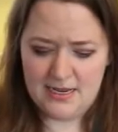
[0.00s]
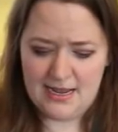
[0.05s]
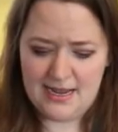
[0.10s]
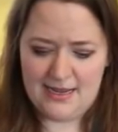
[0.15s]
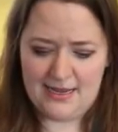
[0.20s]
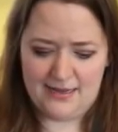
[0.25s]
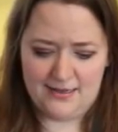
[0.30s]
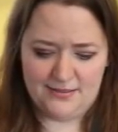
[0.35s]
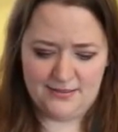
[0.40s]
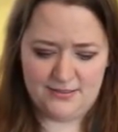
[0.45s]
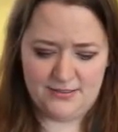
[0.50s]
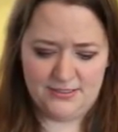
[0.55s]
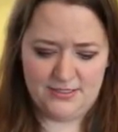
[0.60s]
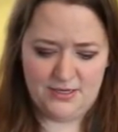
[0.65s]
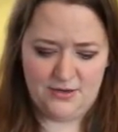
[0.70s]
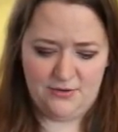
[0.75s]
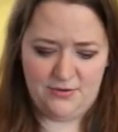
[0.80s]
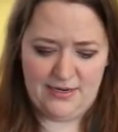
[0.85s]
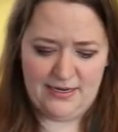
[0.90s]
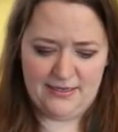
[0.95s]
And
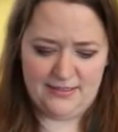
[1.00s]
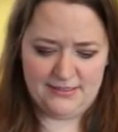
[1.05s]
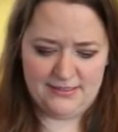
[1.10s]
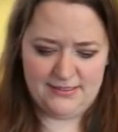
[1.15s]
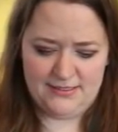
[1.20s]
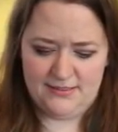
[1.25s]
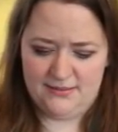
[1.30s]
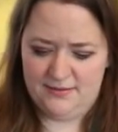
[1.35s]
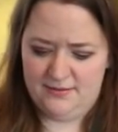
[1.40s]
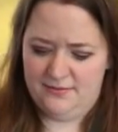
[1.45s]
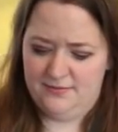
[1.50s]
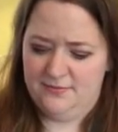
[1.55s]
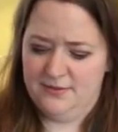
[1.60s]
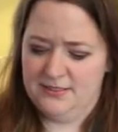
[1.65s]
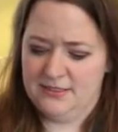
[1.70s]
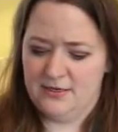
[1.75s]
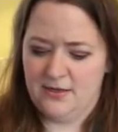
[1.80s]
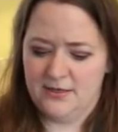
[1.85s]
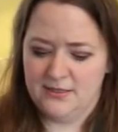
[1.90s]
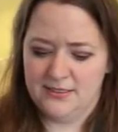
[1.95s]
so it's,
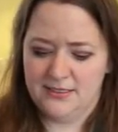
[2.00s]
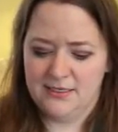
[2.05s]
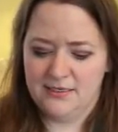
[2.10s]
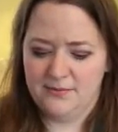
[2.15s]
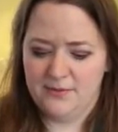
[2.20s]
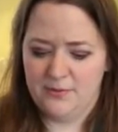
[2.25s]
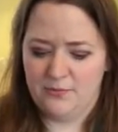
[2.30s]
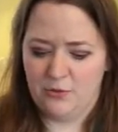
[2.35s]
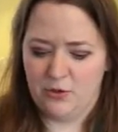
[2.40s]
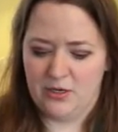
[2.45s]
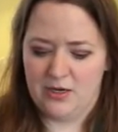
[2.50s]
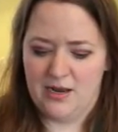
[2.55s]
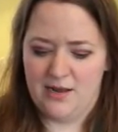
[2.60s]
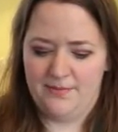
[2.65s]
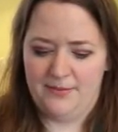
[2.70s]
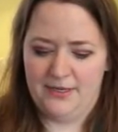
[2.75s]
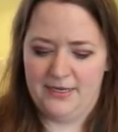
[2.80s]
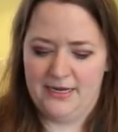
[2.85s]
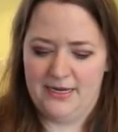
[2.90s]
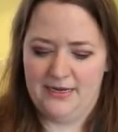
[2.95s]
what's it called, a little bit more
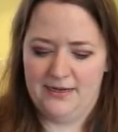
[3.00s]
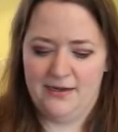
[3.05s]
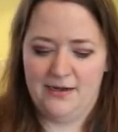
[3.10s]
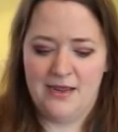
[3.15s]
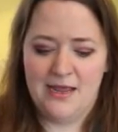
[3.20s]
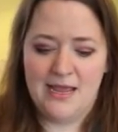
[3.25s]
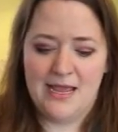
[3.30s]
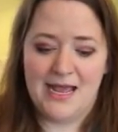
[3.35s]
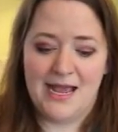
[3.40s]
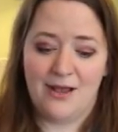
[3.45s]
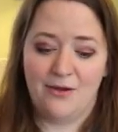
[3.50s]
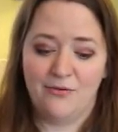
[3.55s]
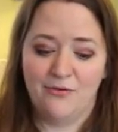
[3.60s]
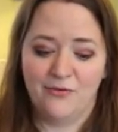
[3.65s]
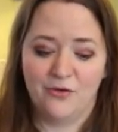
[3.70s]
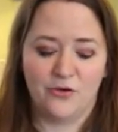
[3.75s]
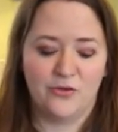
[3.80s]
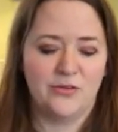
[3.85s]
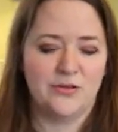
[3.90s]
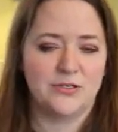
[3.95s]
complicated.
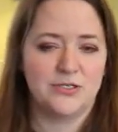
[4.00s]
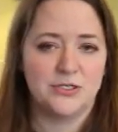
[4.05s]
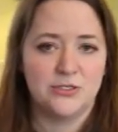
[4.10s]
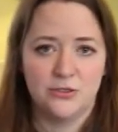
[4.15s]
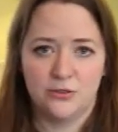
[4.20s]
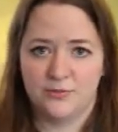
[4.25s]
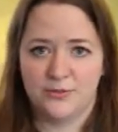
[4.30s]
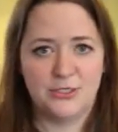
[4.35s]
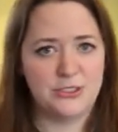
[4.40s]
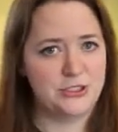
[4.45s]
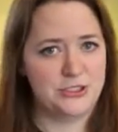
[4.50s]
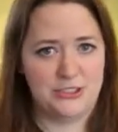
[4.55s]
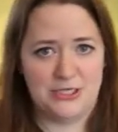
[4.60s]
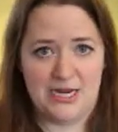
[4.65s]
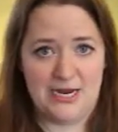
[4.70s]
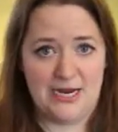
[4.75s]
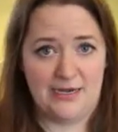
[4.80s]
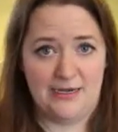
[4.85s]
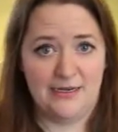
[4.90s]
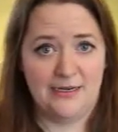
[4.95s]
However, there's so much
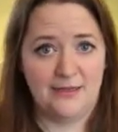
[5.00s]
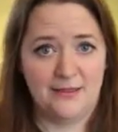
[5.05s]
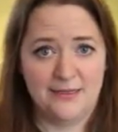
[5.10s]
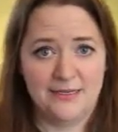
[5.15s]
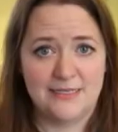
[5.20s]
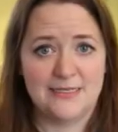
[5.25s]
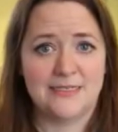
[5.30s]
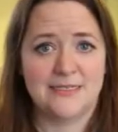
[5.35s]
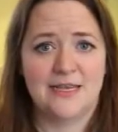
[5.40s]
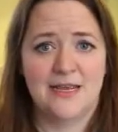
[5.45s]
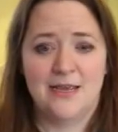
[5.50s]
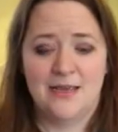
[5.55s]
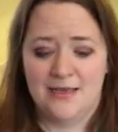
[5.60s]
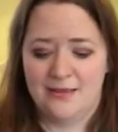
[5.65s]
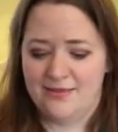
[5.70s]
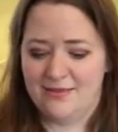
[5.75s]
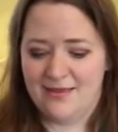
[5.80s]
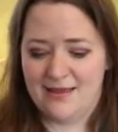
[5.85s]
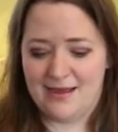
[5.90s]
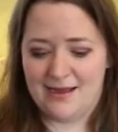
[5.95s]
chaining in this
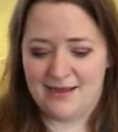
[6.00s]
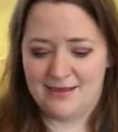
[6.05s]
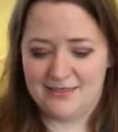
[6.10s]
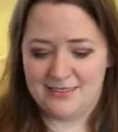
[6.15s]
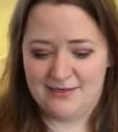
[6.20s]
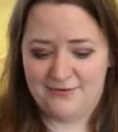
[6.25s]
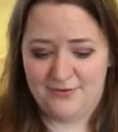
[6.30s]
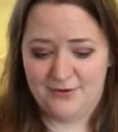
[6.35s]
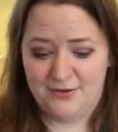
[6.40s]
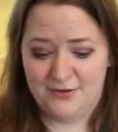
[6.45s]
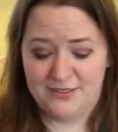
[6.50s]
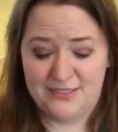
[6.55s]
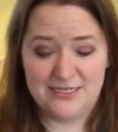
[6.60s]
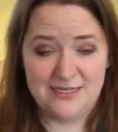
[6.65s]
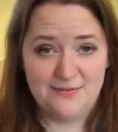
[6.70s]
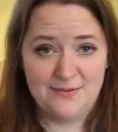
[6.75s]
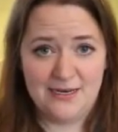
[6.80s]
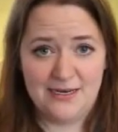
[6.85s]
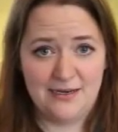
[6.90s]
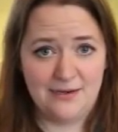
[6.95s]
that if you're
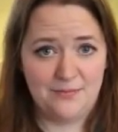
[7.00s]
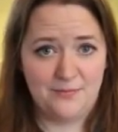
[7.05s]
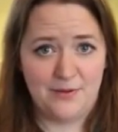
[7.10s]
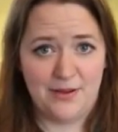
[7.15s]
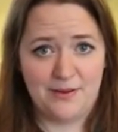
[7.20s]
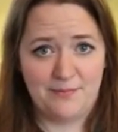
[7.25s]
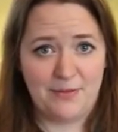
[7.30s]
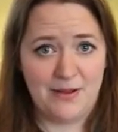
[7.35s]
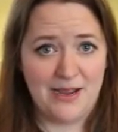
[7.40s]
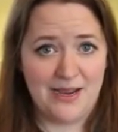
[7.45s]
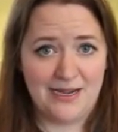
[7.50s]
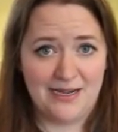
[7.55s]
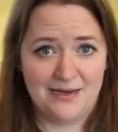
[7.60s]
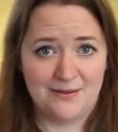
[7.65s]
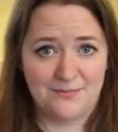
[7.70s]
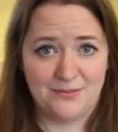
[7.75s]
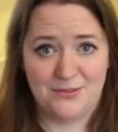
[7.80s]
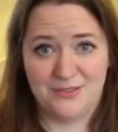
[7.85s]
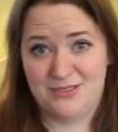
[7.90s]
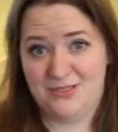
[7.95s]
intimidated by
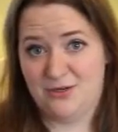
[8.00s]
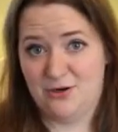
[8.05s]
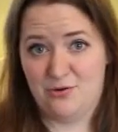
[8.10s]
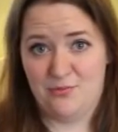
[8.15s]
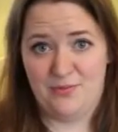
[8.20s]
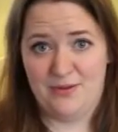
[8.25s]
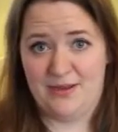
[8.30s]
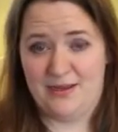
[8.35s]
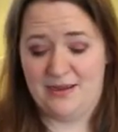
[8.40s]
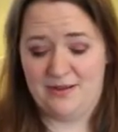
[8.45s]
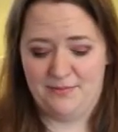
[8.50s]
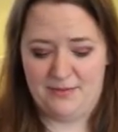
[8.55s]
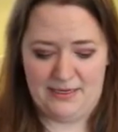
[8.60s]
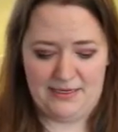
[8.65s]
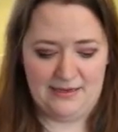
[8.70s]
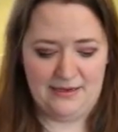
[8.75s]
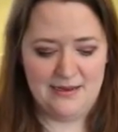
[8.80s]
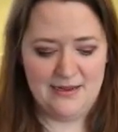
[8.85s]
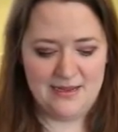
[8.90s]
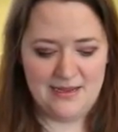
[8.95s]
pineapples, don't be. I
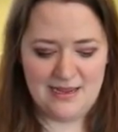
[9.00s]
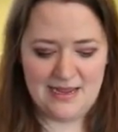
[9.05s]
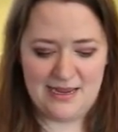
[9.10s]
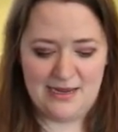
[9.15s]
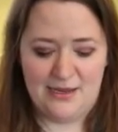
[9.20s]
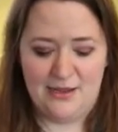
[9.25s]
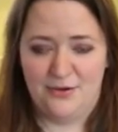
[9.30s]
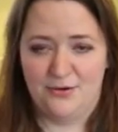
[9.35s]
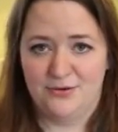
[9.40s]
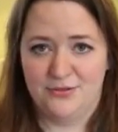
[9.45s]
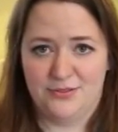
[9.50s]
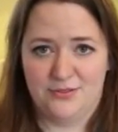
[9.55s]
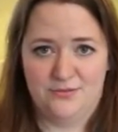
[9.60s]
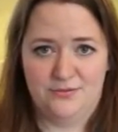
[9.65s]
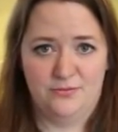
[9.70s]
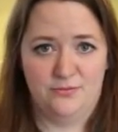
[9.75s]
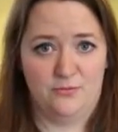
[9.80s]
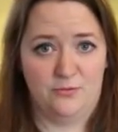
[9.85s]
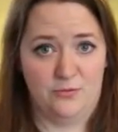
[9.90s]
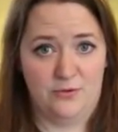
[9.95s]
mean, it goes
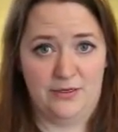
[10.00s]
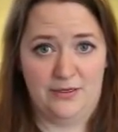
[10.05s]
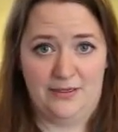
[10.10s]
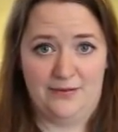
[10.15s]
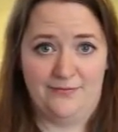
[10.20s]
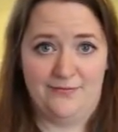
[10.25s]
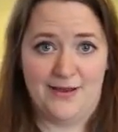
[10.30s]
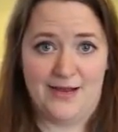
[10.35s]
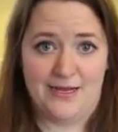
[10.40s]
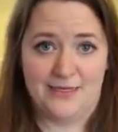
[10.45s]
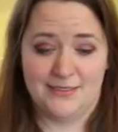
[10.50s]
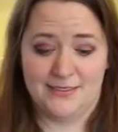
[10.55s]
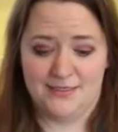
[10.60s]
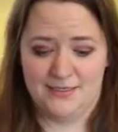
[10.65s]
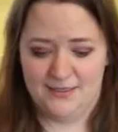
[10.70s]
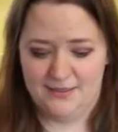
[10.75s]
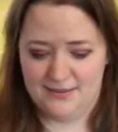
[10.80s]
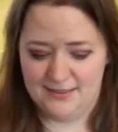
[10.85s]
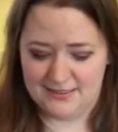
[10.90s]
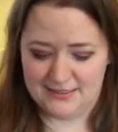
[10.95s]
really fast.
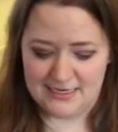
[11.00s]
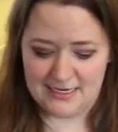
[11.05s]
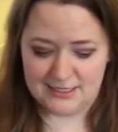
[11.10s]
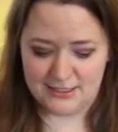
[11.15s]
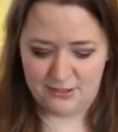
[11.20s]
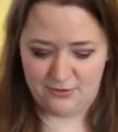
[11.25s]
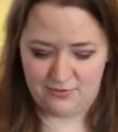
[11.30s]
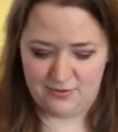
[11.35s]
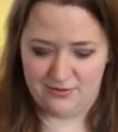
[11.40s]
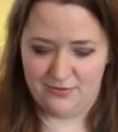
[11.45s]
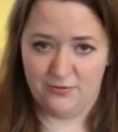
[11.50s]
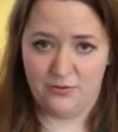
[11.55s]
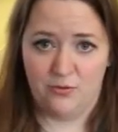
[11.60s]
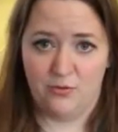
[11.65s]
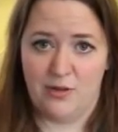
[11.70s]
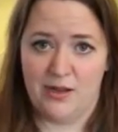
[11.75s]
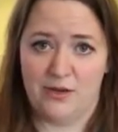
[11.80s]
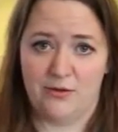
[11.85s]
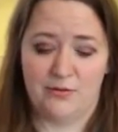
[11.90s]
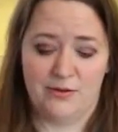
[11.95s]
This actually went
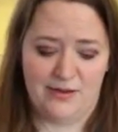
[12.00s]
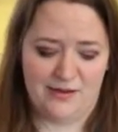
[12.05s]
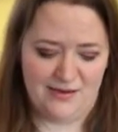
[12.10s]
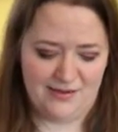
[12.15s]
quite quick.